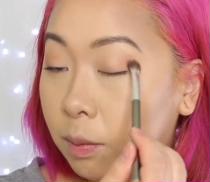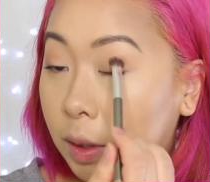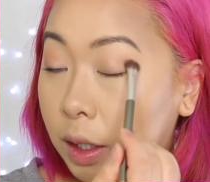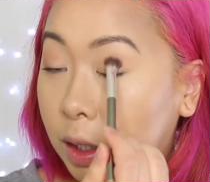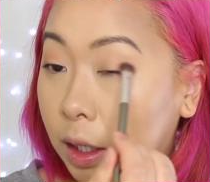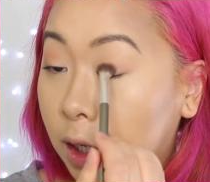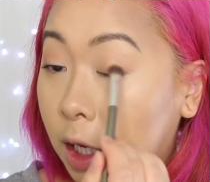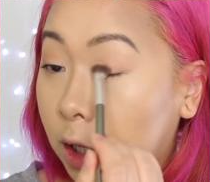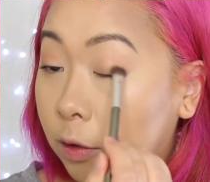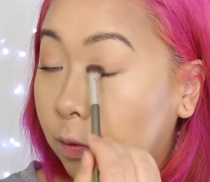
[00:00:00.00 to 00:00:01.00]
but I
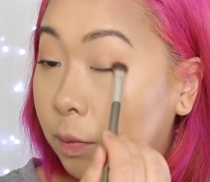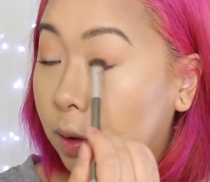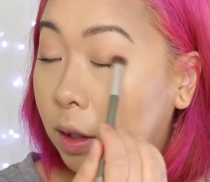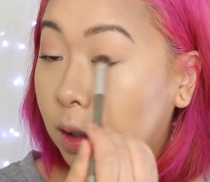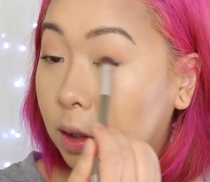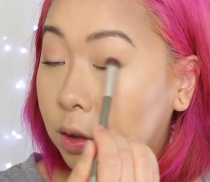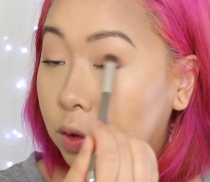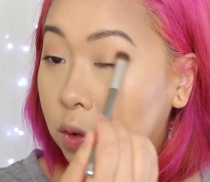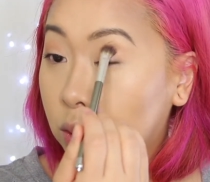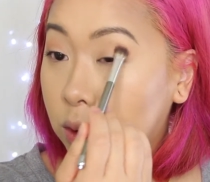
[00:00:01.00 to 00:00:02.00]
have been
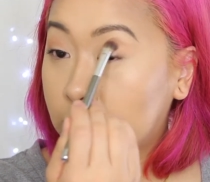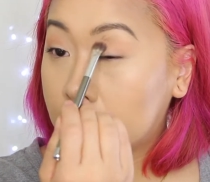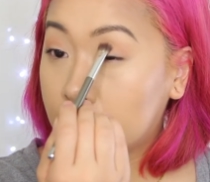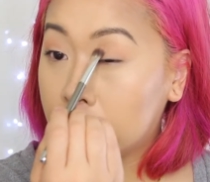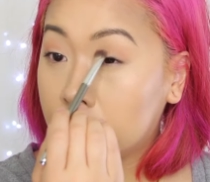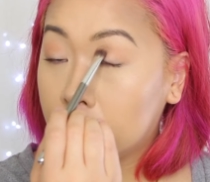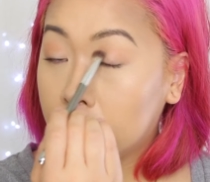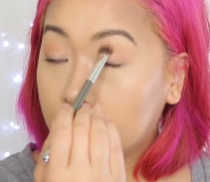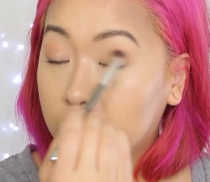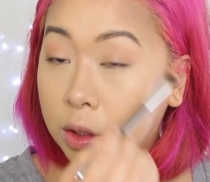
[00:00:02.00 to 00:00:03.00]
enjoying
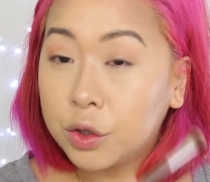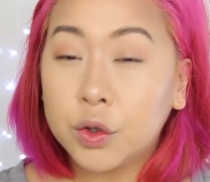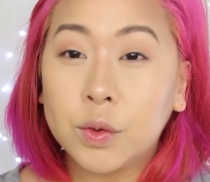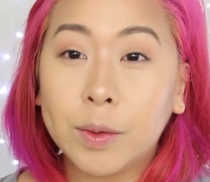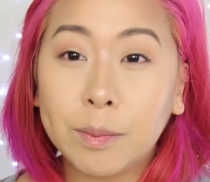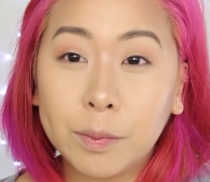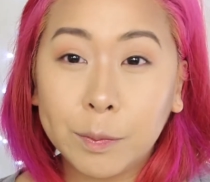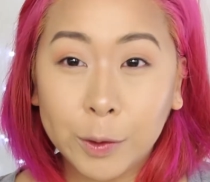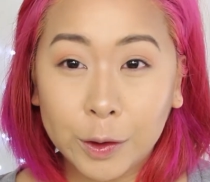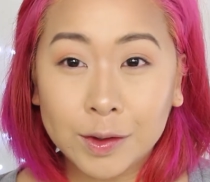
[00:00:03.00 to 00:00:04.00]
doing
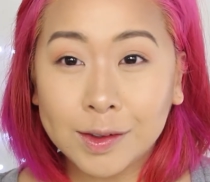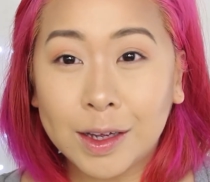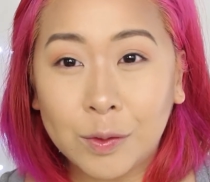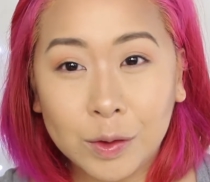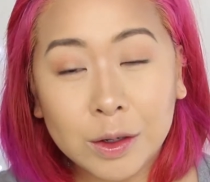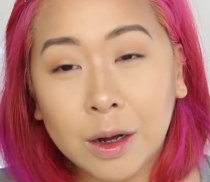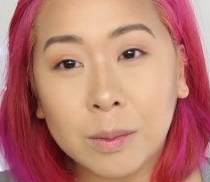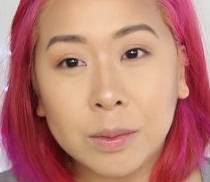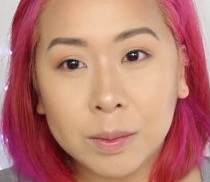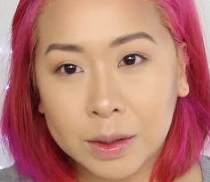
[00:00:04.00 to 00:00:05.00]
looks that would
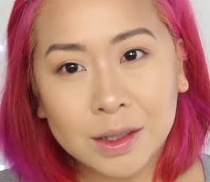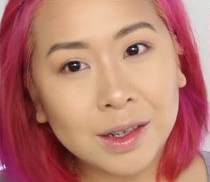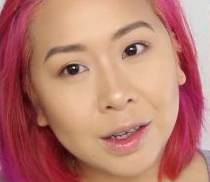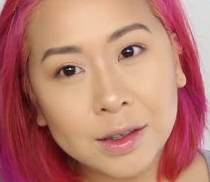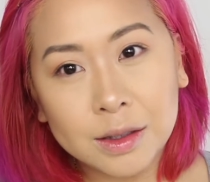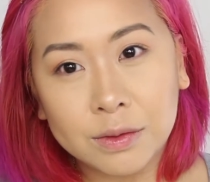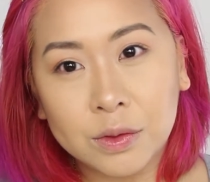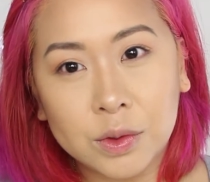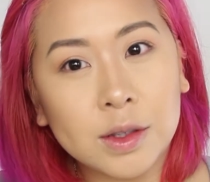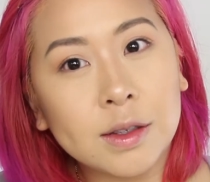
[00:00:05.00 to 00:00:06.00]
complement, I guess, of
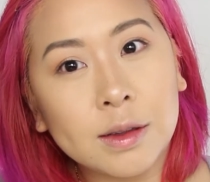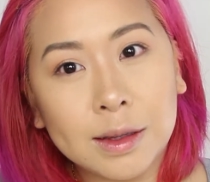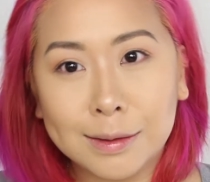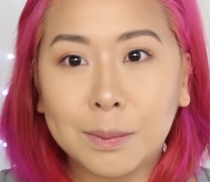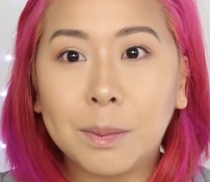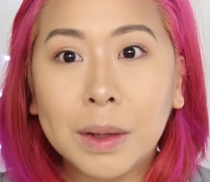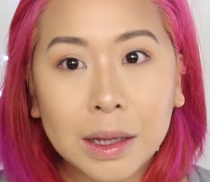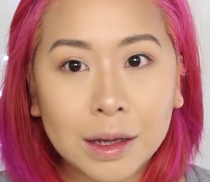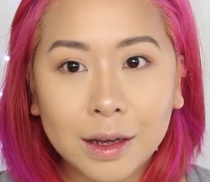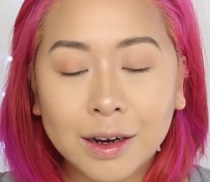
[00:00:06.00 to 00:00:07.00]
sorts, this
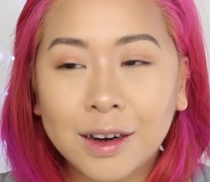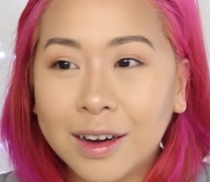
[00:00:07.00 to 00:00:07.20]
pink hair.